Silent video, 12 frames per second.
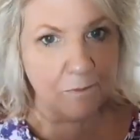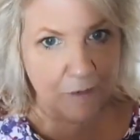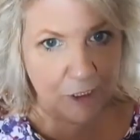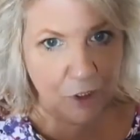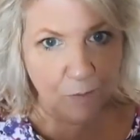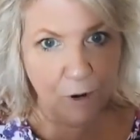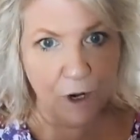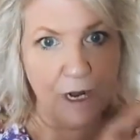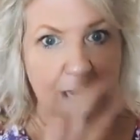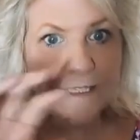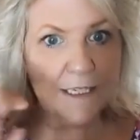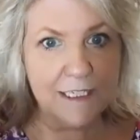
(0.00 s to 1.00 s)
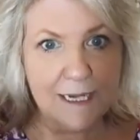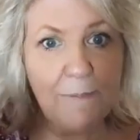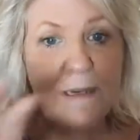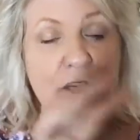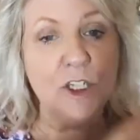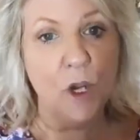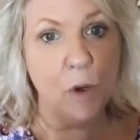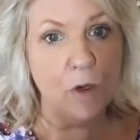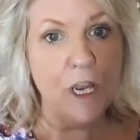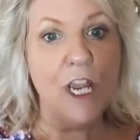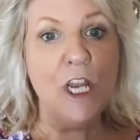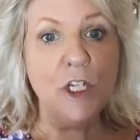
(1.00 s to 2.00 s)
benchmark, as a stepping stone
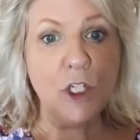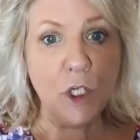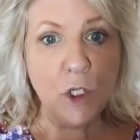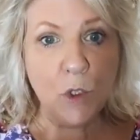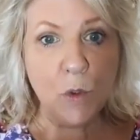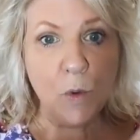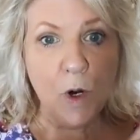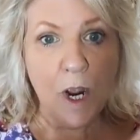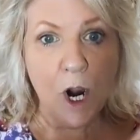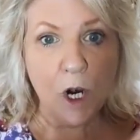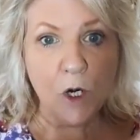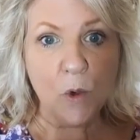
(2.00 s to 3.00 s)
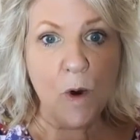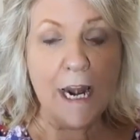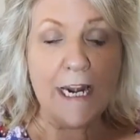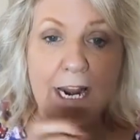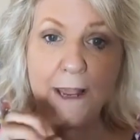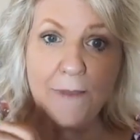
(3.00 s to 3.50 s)
to harder writing.